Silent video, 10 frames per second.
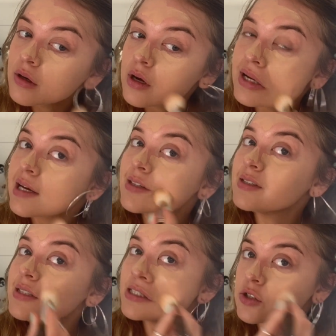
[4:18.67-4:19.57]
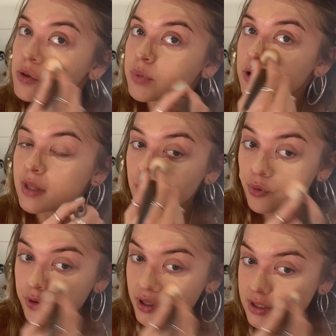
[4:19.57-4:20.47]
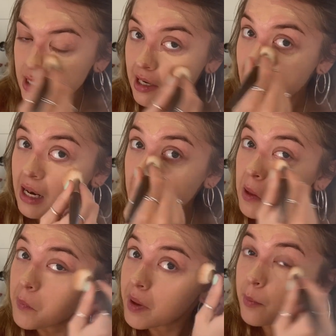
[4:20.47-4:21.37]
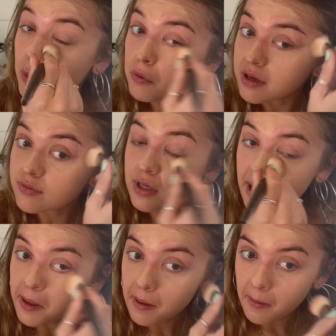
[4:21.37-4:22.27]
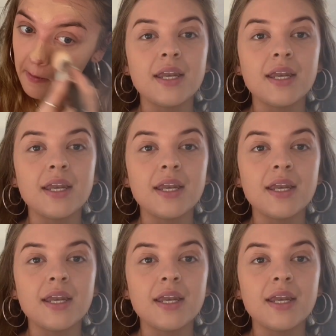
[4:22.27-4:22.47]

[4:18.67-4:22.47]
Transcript: I get to distribute that product a little bit more evenly.